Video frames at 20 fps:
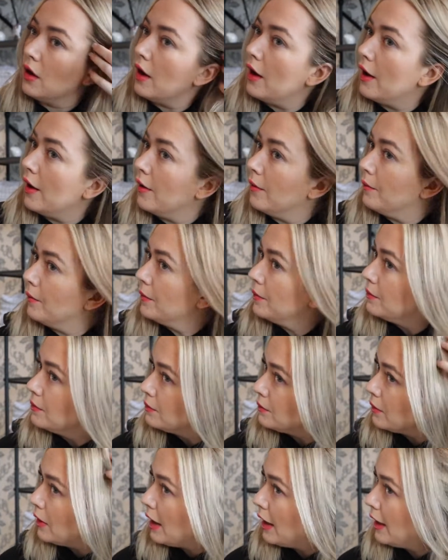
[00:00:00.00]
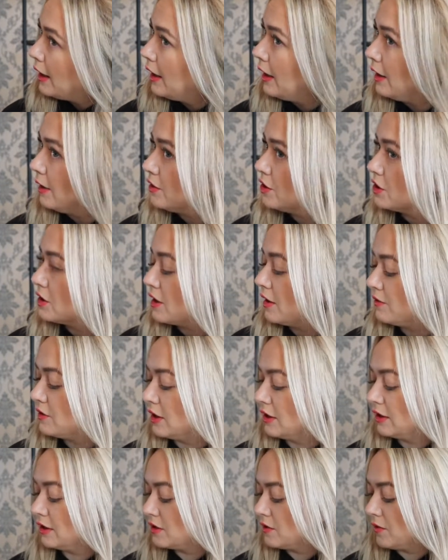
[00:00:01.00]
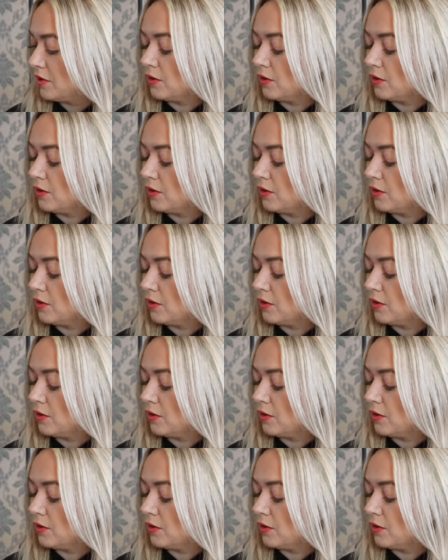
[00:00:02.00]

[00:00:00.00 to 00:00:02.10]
I just have done this